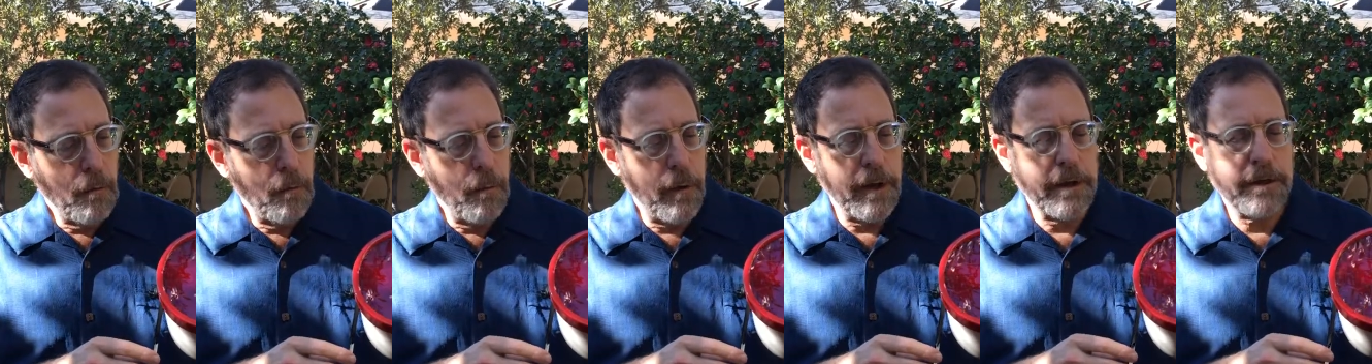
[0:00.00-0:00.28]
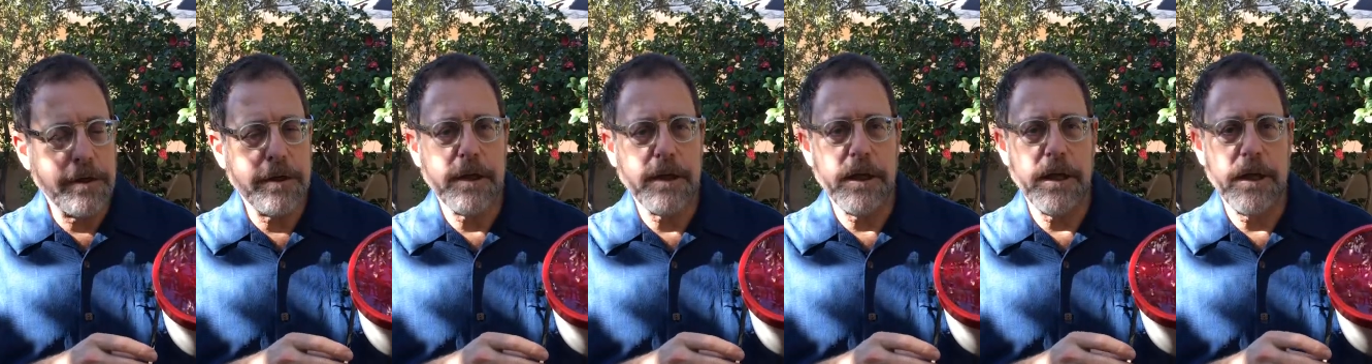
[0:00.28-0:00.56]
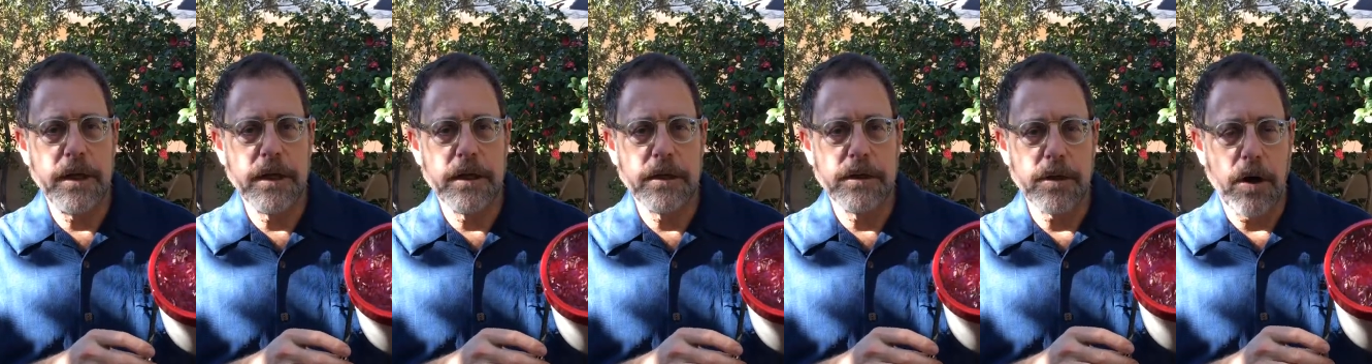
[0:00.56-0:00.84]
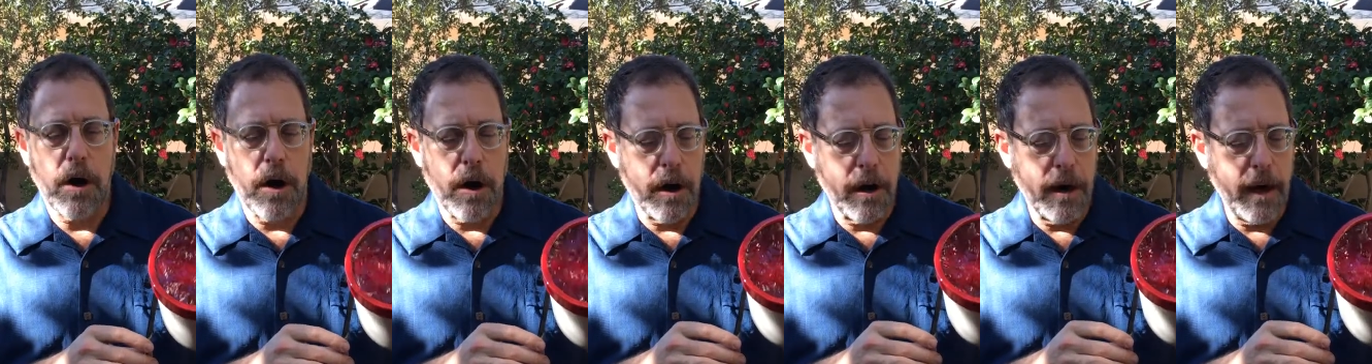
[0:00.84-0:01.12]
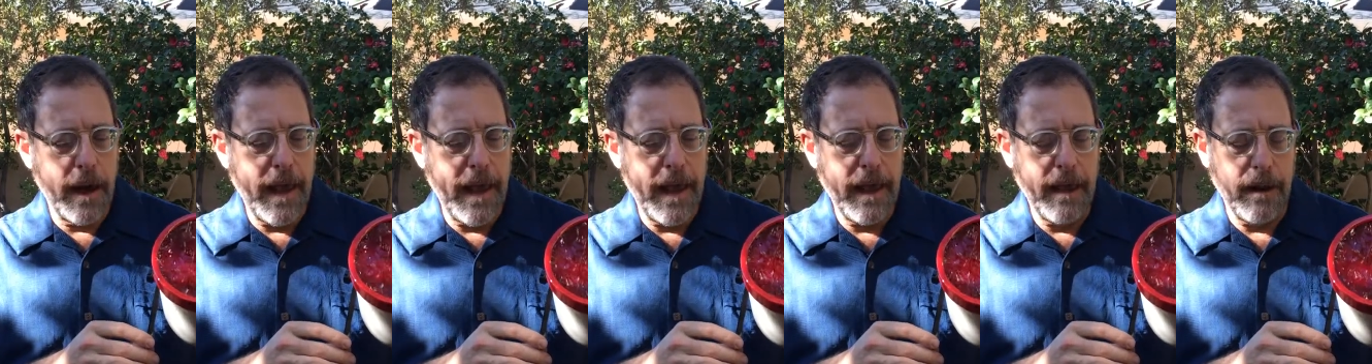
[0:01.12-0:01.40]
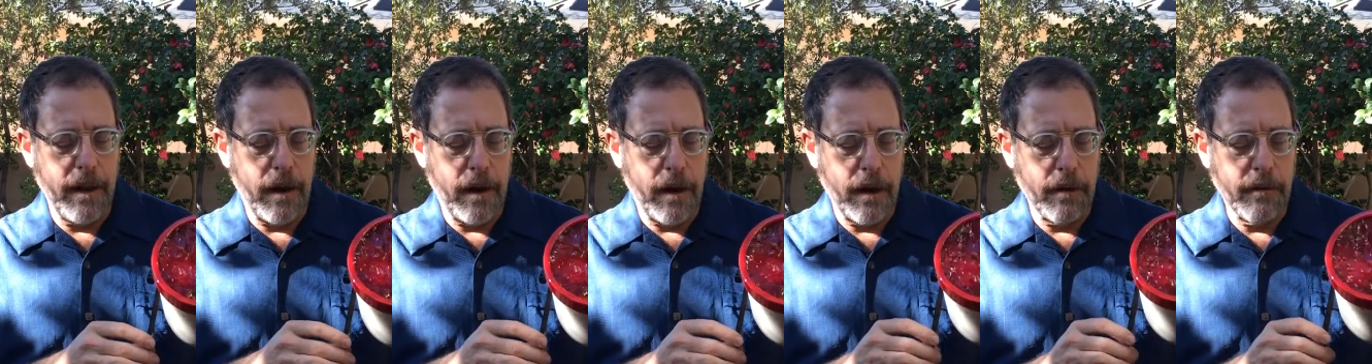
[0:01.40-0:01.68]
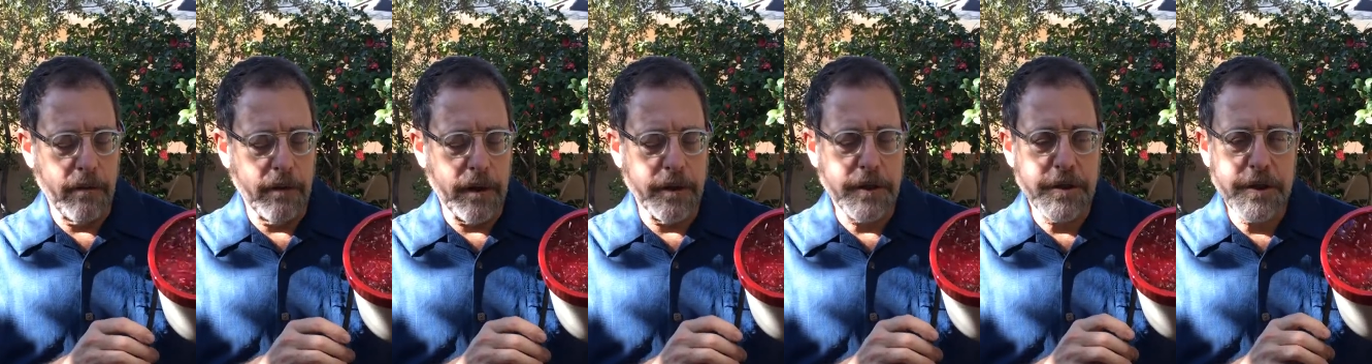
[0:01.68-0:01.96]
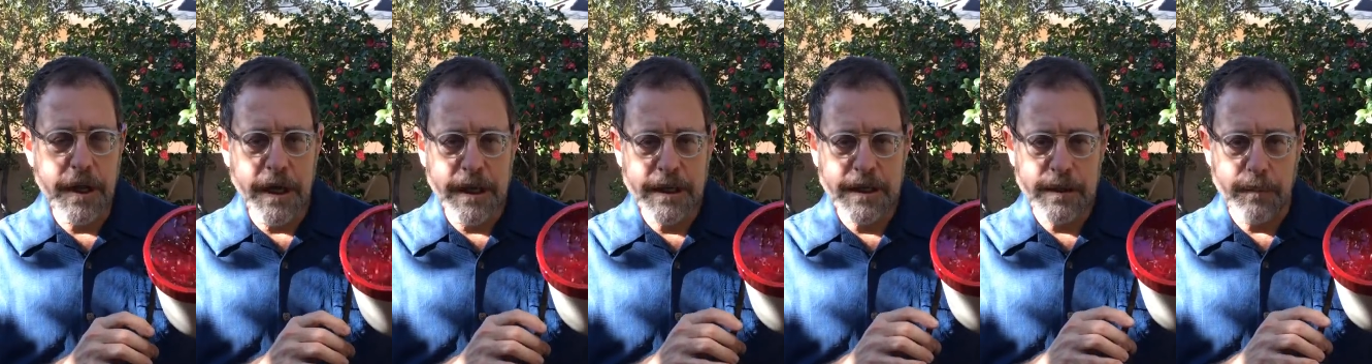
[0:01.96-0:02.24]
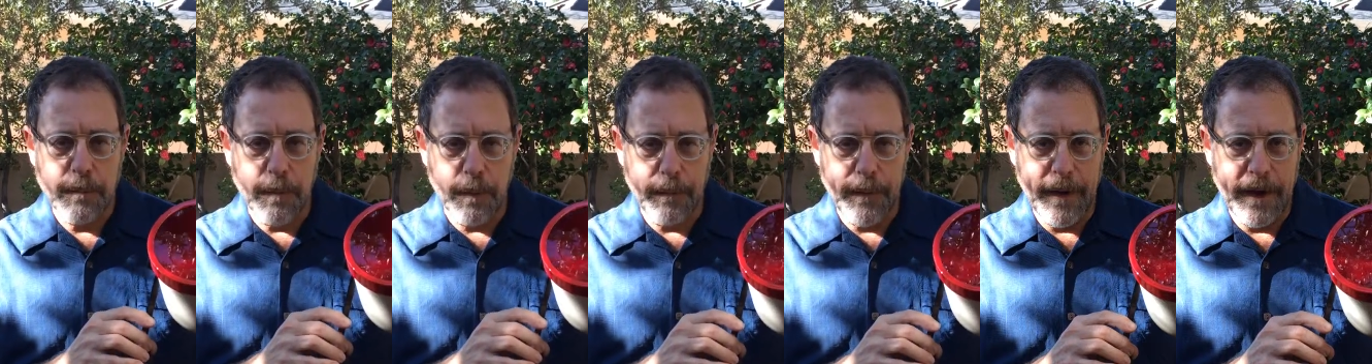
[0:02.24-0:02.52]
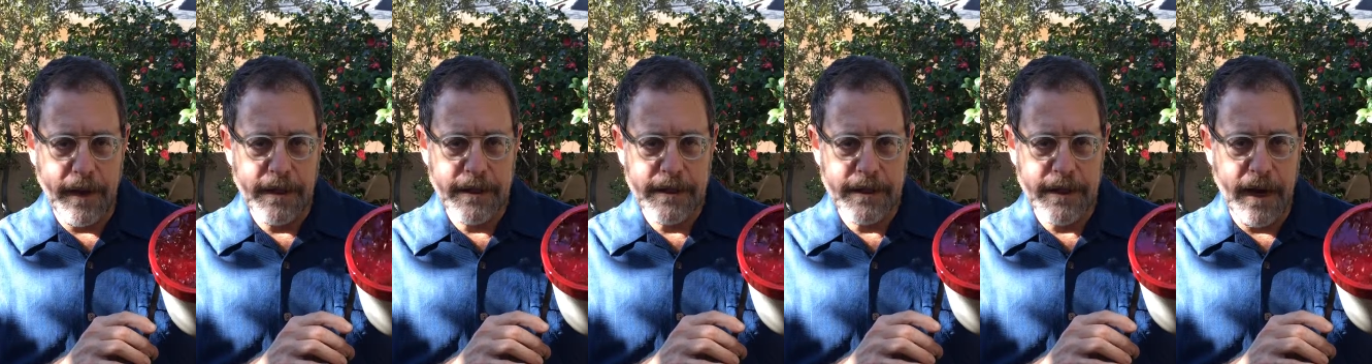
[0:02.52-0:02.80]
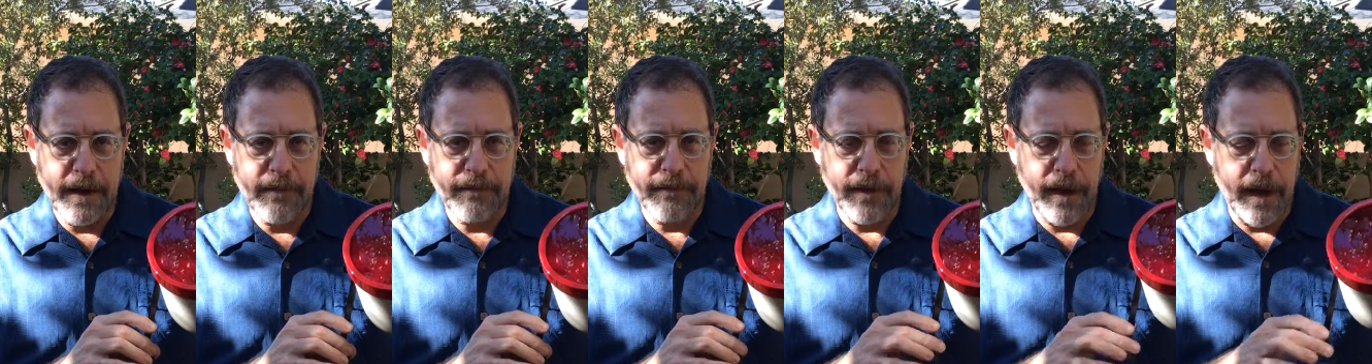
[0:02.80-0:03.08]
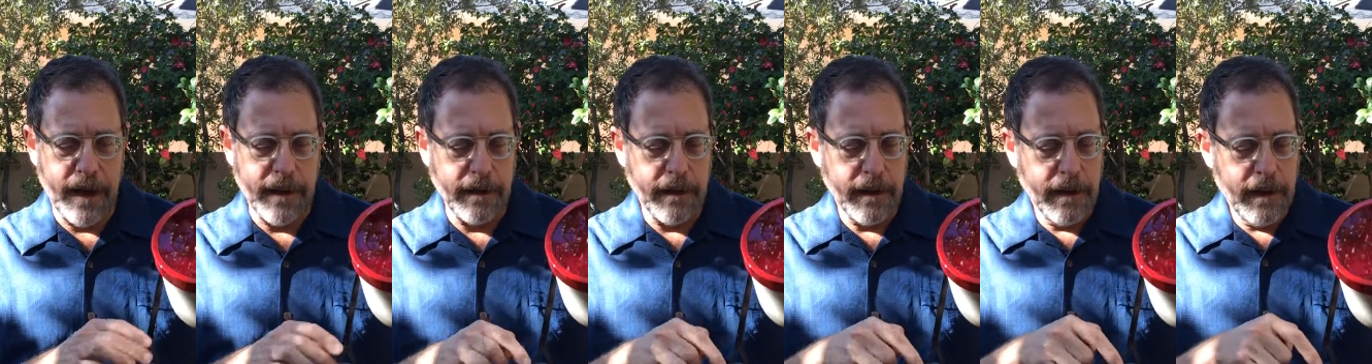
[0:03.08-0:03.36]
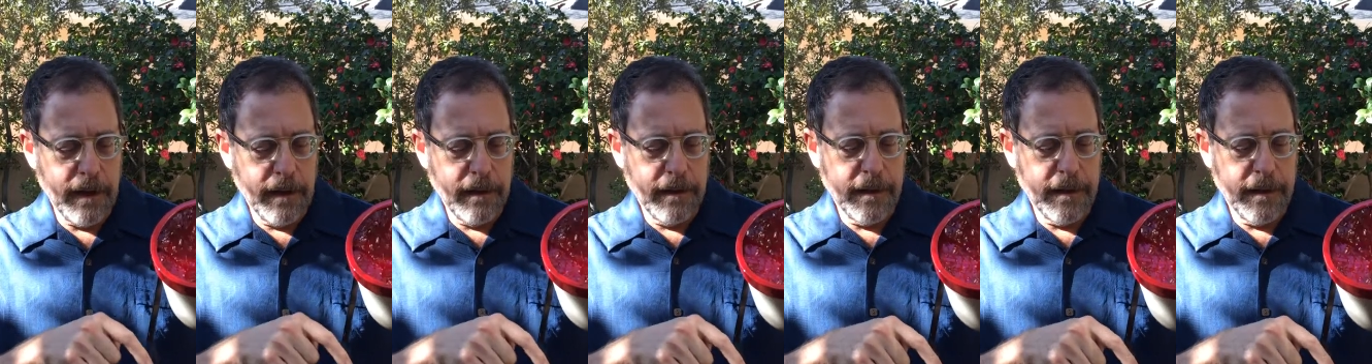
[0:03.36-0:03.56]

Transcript: which is our, our adjustable base safe light.